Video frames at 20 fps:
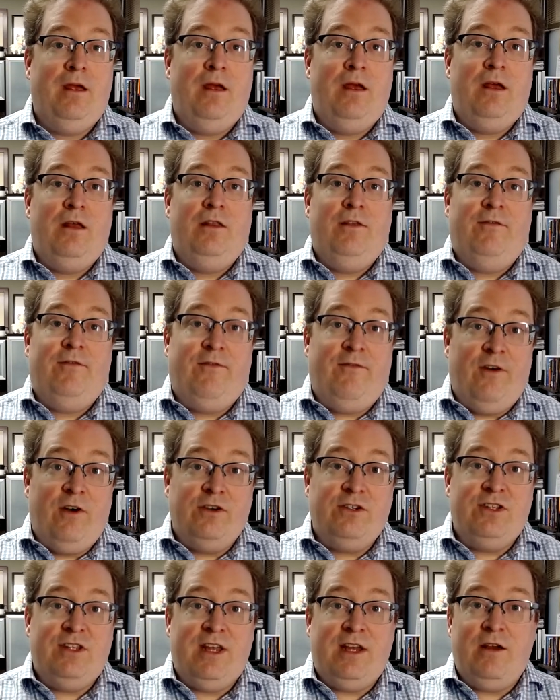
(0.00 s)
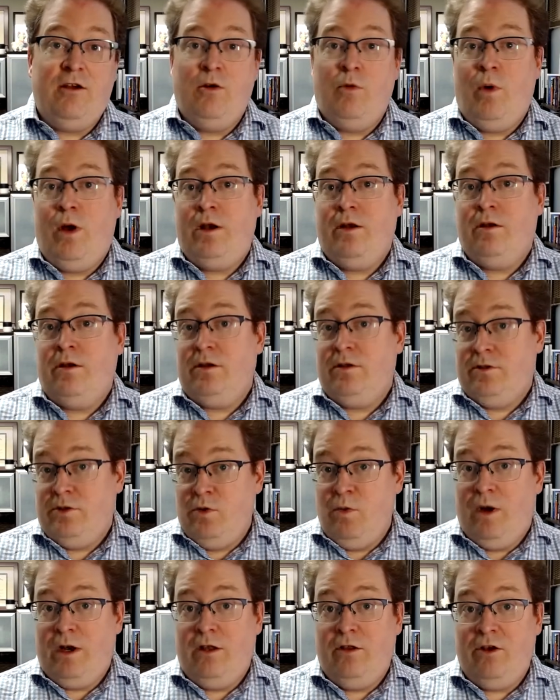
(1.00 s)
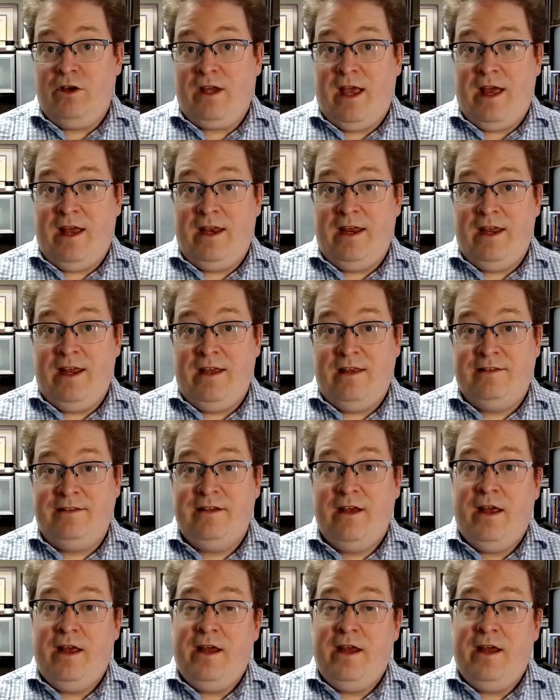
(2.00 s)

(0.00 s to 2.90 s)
The first thing you want to look at is